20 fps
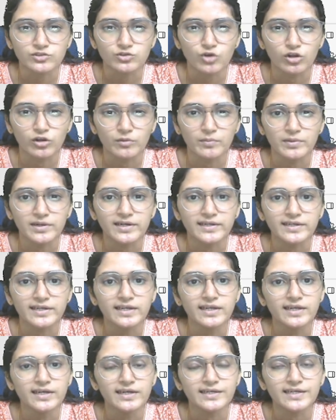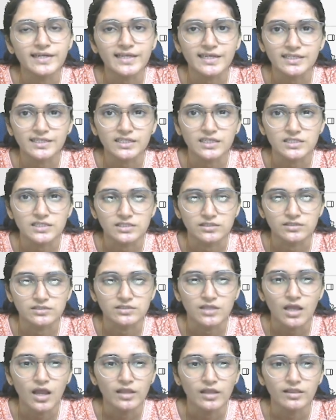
solubility decreases.